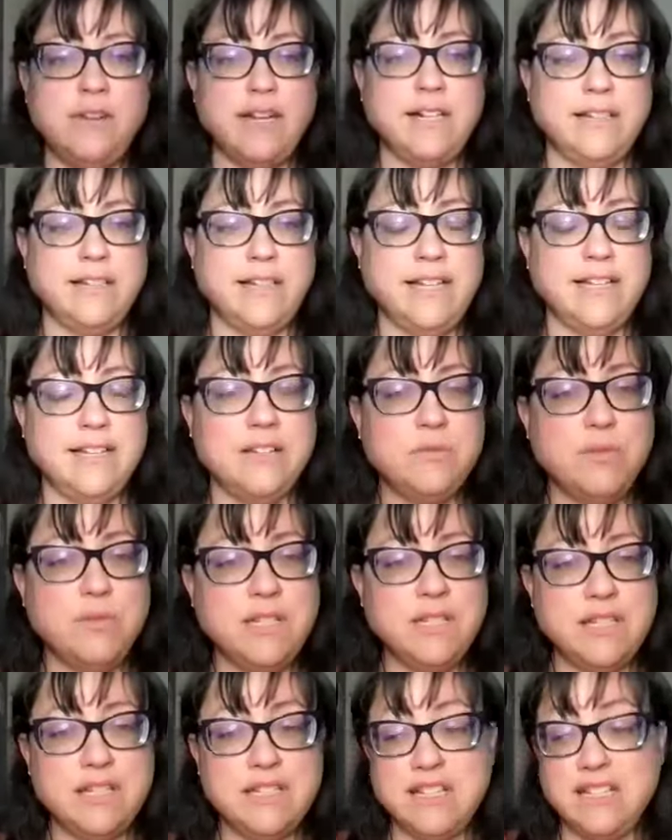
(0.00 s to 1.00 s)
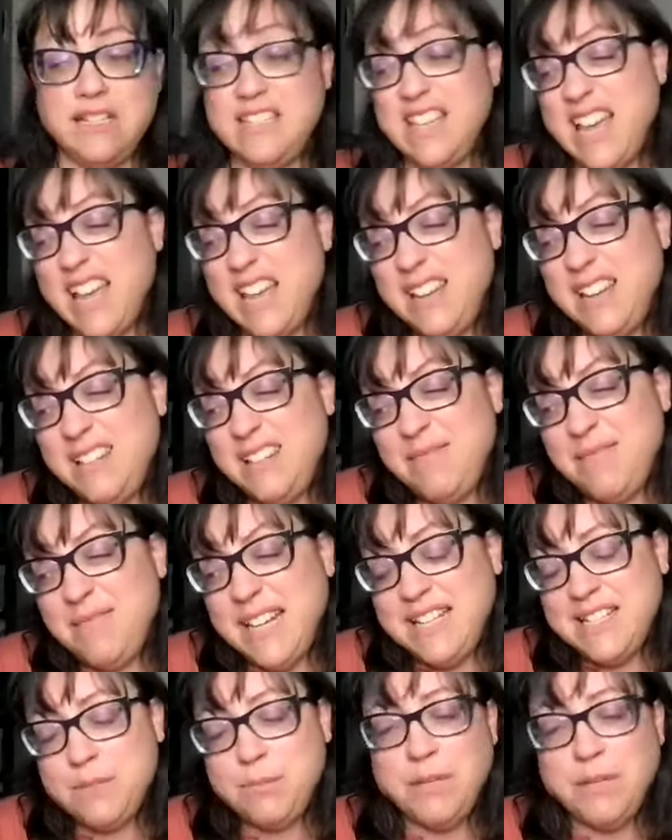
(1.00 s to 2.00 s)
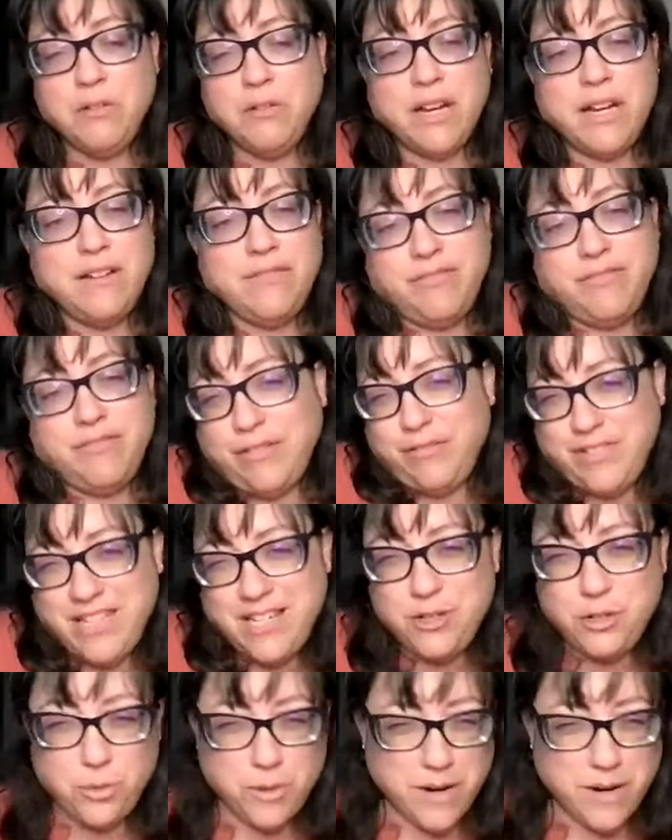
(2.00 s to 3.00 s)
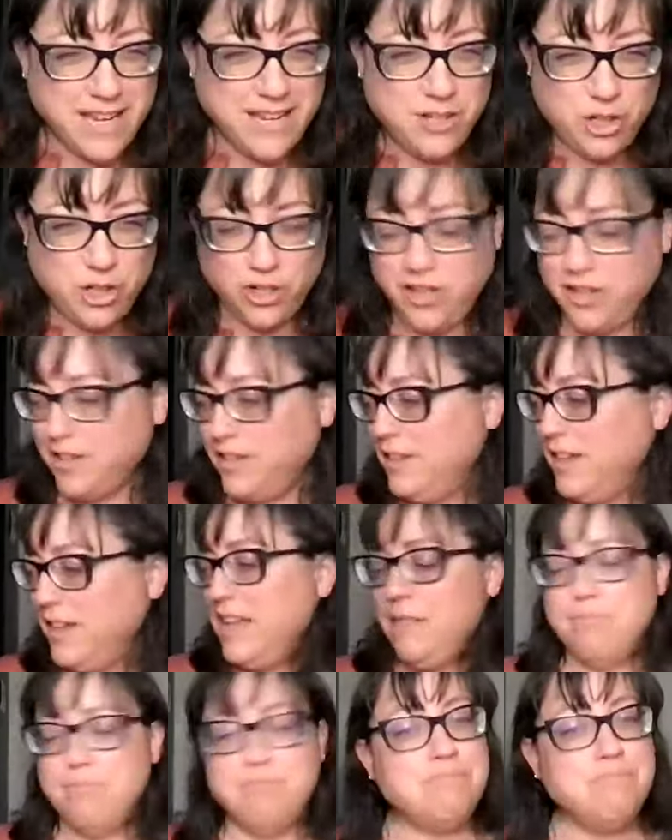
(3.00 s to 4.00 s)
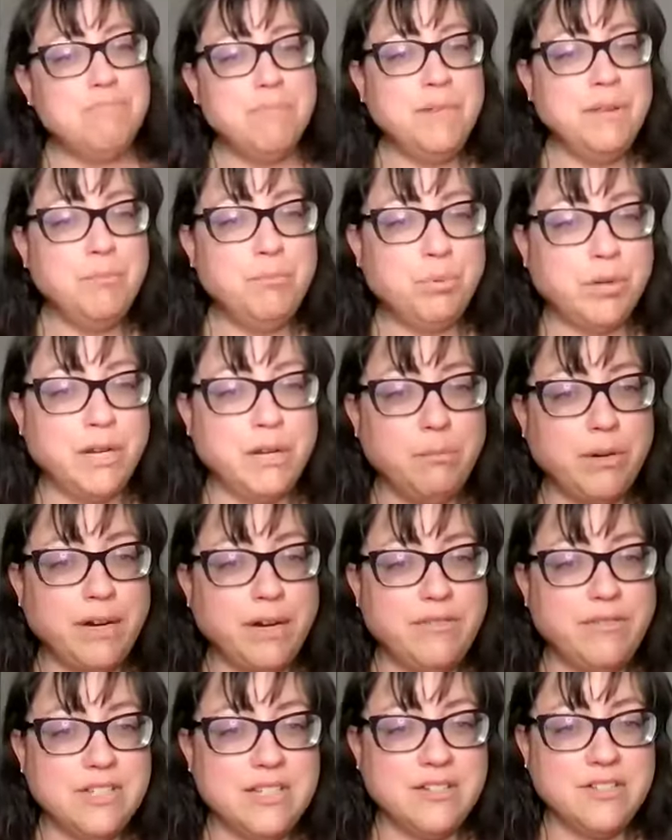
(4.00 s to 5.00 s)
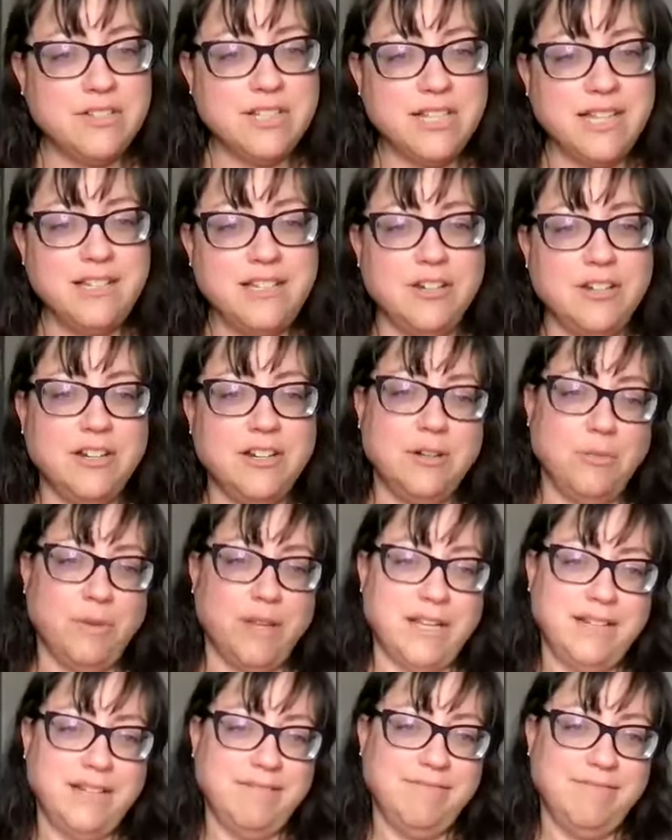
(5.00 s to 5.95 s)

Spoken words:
light is what does it. 10 minutes, be great. If 15, 20, sure. Bring breakfast outside, you're going to win.